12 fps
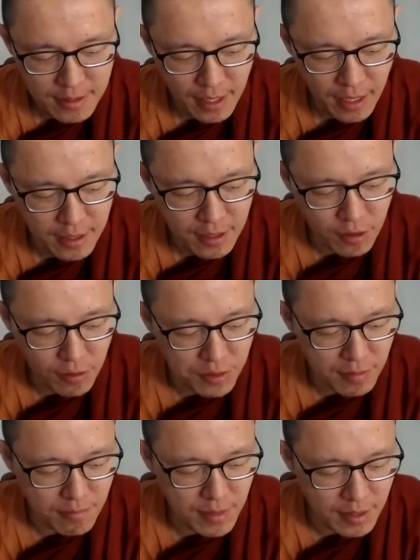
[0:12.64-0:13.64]
10
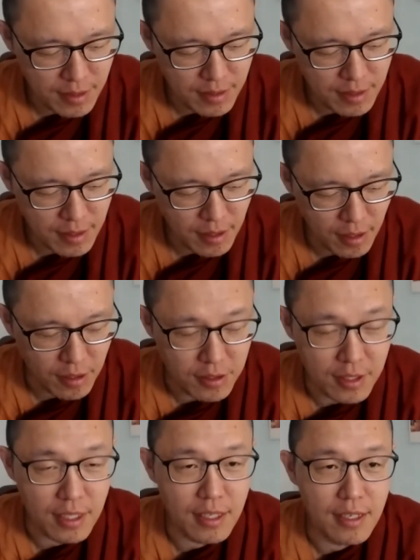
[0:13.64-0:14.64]
wholesome deeds on
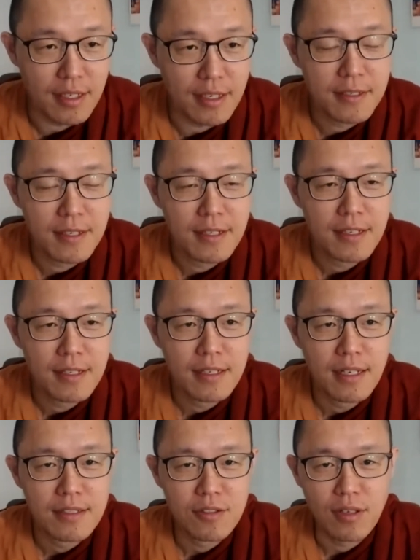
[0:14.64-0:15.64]
the
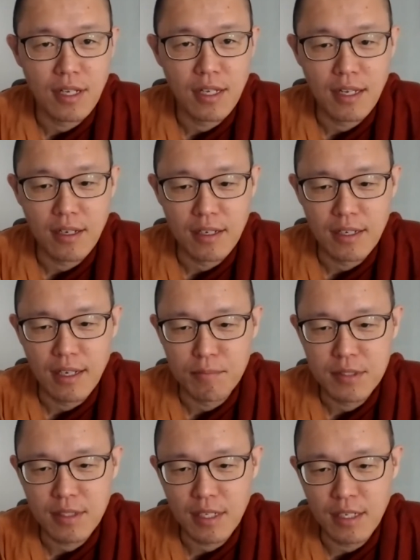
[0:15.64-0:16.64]
to
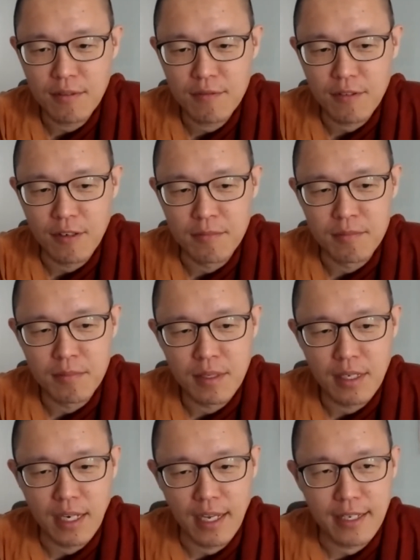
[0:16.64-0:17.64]
abstaining from
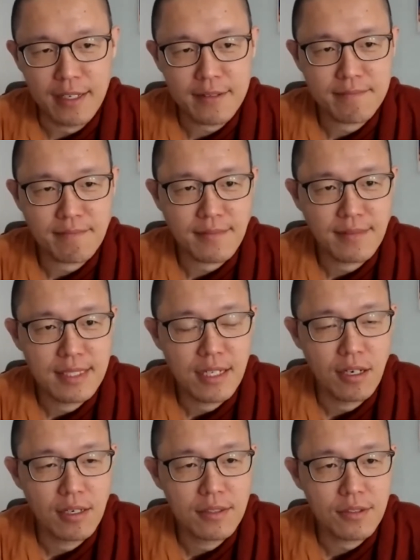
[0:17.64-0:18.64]
lying.
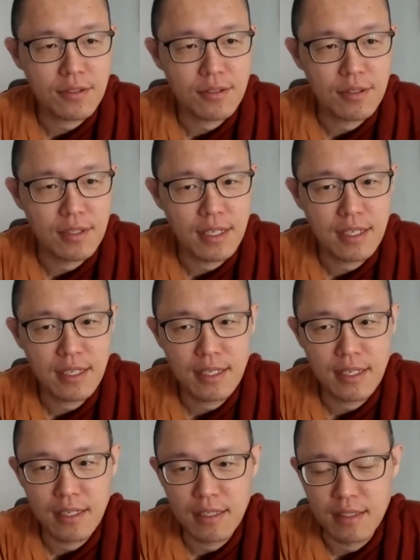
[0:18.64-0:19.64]
So today
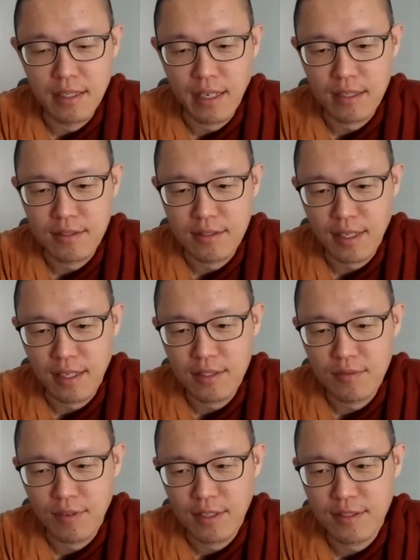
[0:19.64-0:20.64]
the exercise is
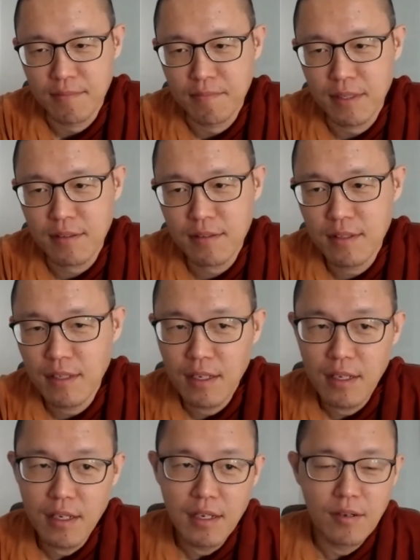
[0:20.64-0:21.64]
very simple.
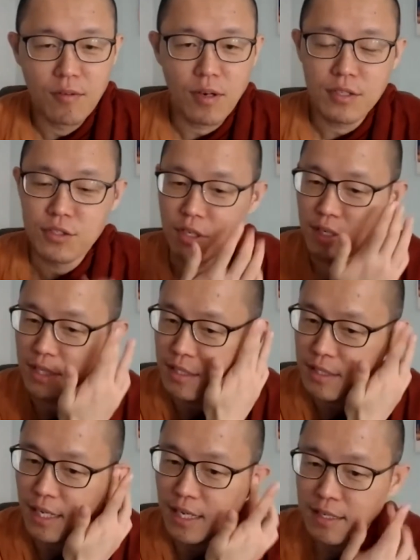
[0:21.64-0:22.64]
What's your
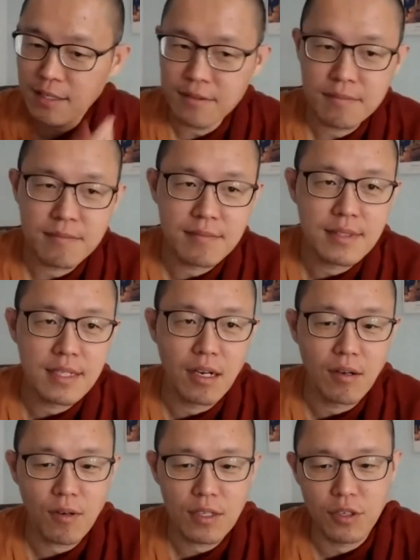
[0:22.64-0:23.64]
intent?
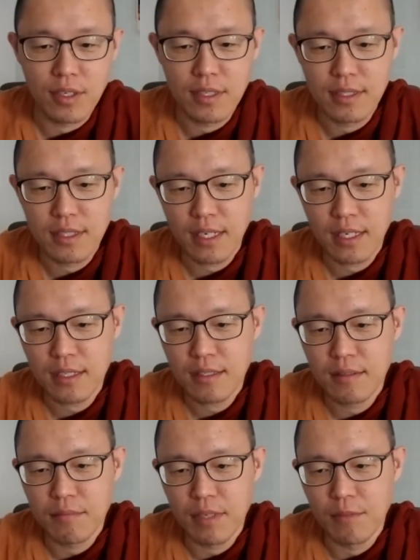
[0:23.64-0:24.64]
What's your intent
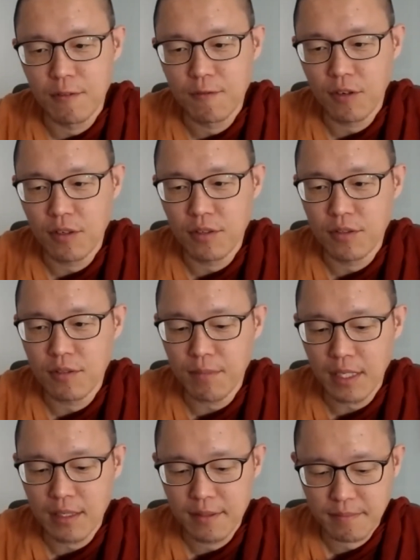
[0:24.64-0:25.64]
before you speak?